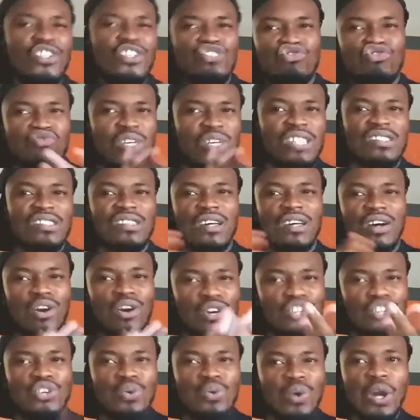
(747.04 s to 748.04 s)
in the streets
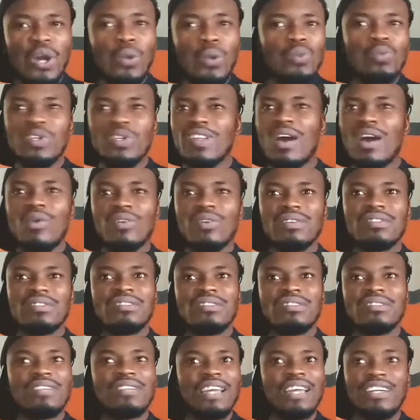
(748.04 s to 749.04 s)
on your own without
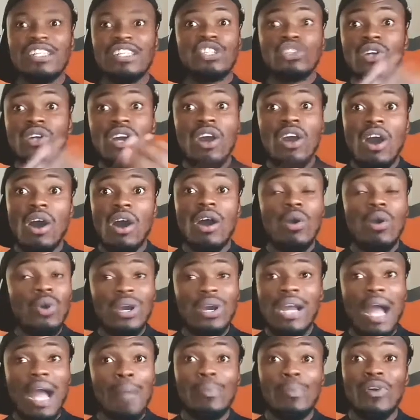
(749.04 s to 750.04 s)
getting into a
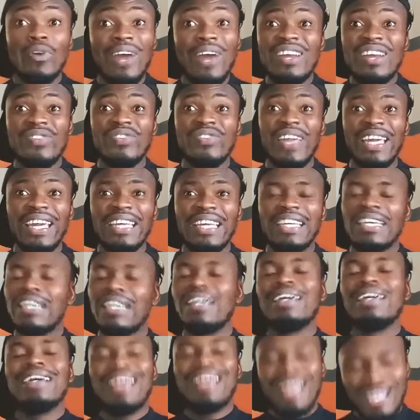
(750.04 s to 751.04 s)
car or cab or
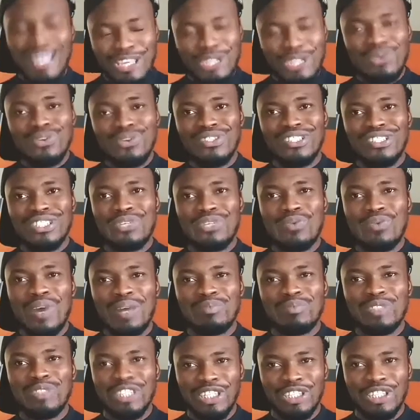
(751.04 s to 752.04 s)
anything, and you will see
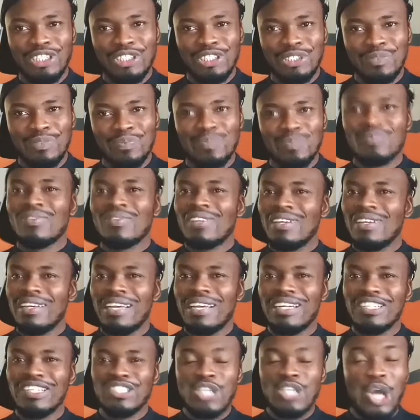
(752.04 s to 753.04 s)
what I'm telling you.
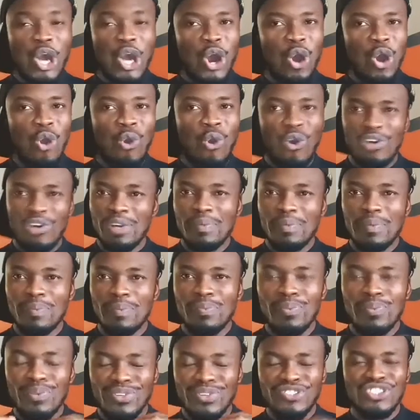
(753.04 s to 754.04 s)
It is
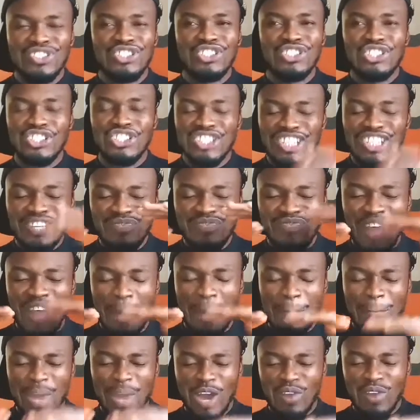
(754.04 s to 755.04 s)
horrible. Prostitution in
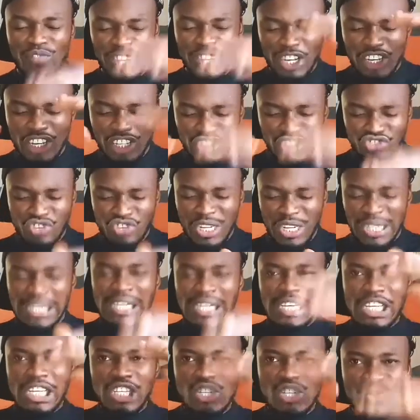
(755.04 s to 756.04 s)
that part of the
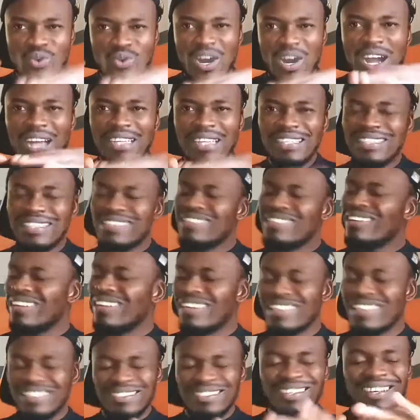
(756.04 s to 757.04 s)
country,
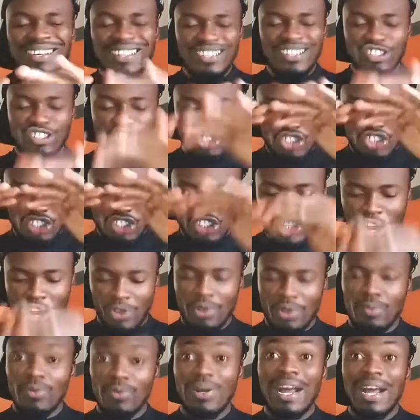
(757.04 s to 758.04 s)
UAE, it is
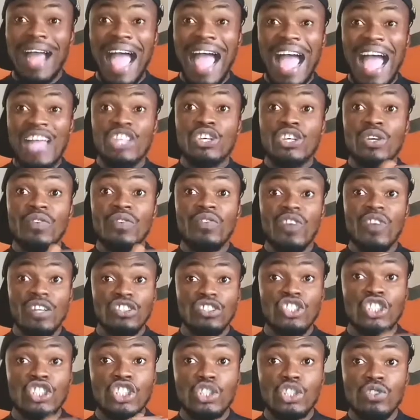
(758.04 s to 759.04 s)
terrible, and
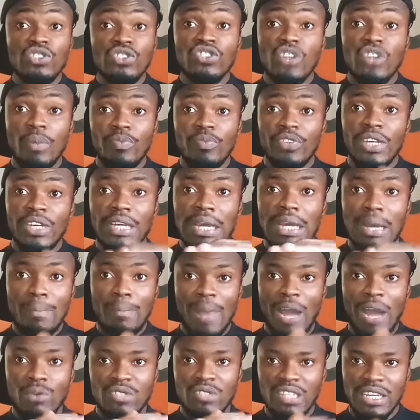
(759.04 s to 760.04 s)
you've got to do something
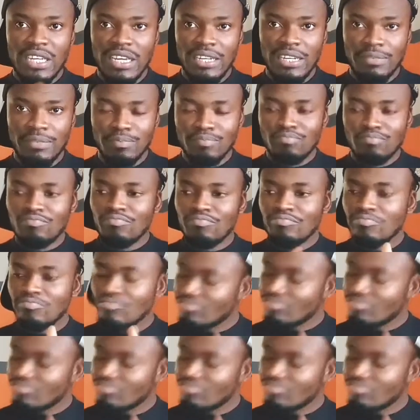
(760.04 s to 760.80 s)
about it.